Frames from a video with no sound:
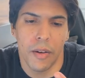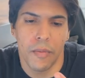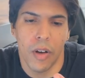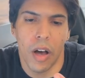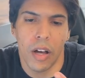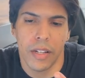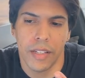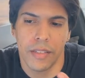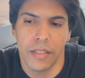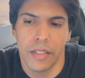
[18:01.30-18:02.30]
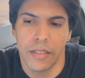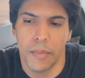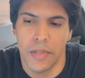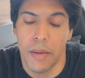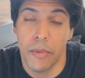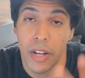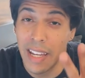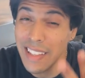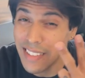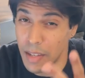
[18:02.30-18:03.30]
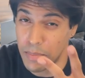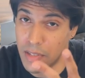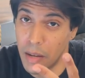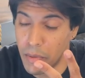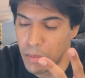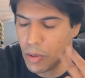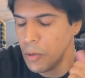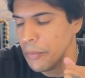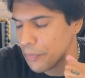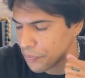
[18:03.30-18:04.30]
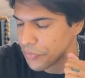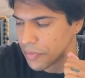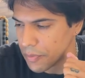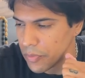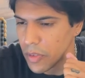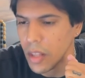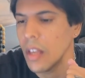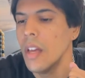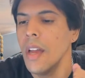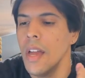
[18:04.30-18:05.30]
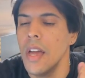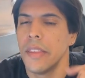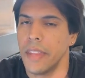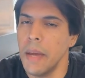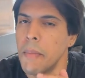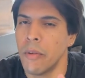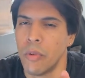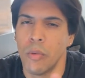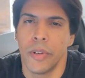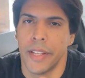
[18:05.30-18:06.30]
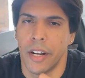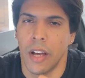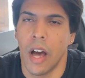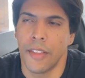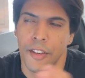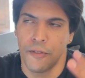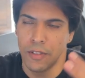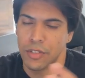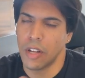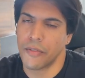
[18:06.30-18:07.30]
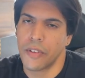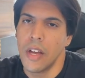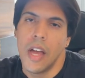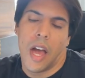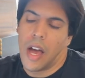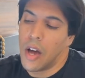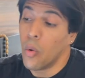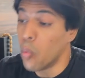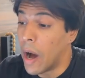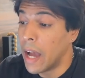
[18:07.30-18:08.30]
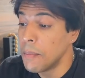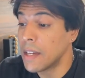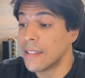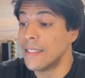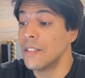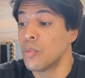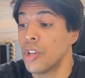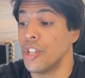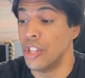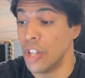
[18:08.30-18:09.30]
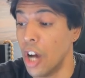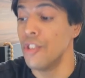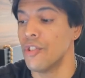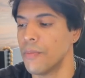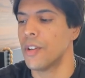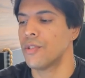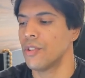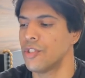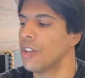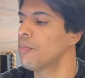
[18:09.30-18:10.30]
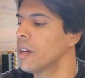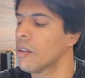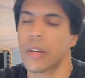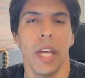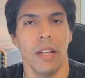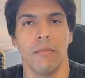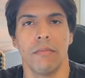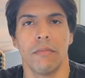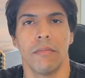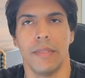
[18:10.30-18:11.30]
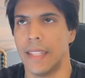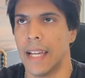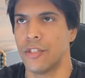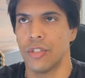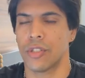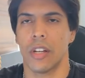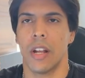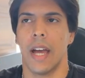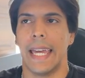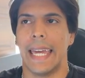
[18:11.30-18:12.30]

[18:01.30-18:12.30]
August, September. In September, bro, they might run with a different stuff. Why? Because this word non-universal jailbreak, okay, that's just gonna